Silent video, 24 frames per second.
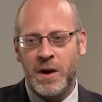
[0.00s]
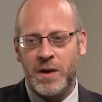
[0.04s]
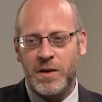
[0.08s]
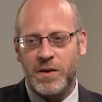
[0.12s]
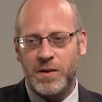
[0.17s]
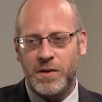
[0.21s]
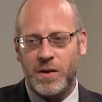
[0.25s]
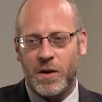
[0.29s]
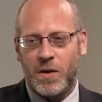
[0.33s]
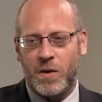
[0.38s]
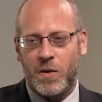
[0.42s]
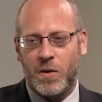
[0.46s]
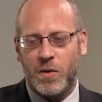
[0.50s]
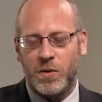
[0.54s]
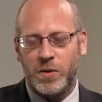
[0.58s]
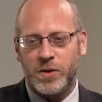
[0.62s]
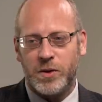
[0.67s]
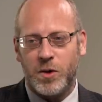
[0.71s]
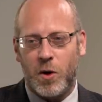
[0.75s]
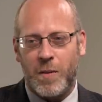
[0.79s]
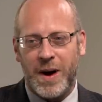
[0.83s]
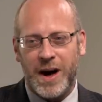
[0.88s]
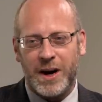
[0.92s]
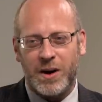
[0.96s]
So
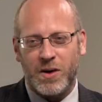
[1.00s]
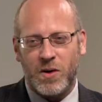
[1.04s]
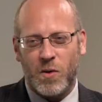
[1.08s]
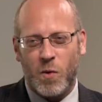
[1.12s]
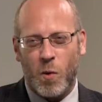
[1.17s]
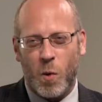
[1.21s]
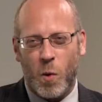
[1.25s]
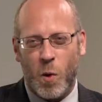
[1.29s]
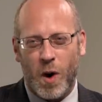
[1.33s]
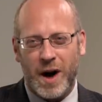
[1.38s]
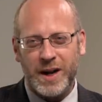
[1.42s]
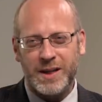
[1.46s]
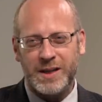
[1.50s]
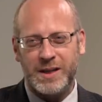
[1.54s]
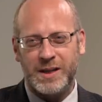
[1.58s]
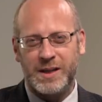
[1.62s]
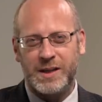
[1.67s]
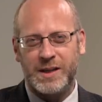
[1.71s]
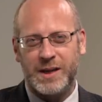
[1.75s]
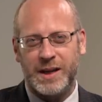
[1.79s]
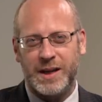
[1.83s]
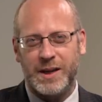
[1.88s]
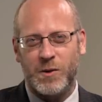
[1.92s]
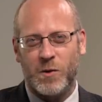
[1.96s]
no matter
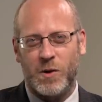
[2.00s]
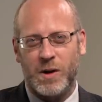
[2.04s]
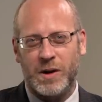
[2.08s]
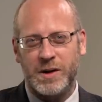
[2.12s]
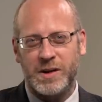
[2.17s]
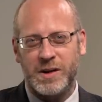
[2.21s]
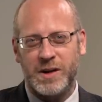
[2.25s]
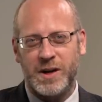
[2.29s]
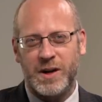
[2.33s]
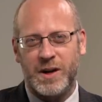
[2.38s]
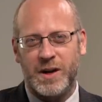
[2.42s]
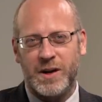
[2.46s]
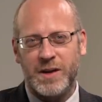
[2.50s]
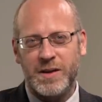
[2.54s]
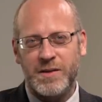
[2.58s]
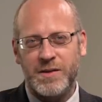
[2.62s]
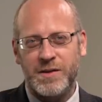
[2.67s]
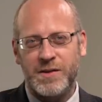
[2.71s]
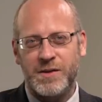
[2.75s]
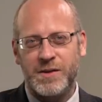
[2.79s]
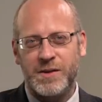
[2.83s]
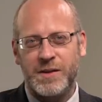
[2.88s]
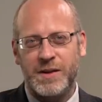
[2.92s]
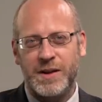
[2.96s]
what Taiwan
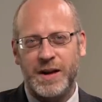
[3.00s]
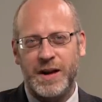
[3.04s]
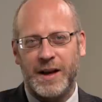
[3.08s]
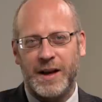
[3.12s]
does,